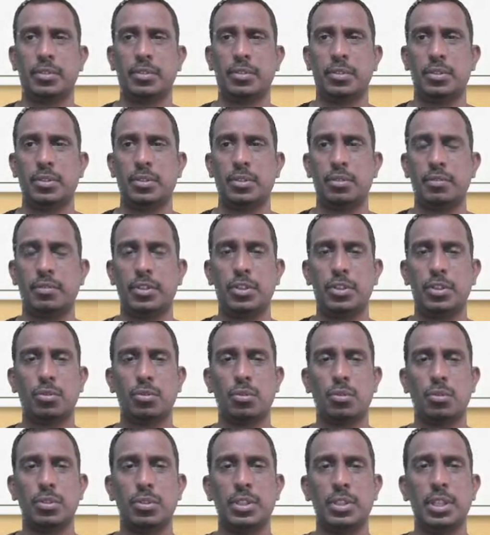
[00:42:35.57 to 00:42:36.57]
So which
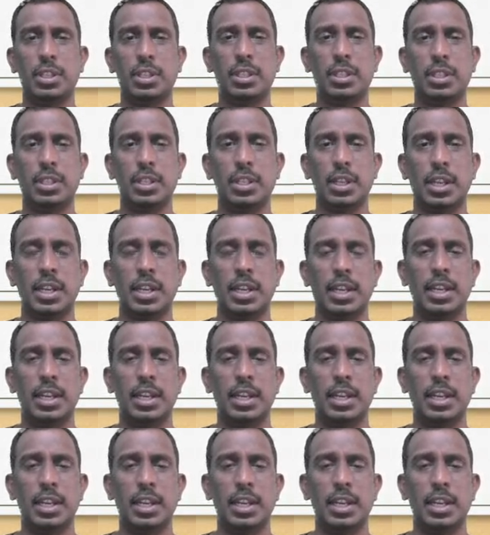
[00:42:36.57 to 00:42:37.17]
causes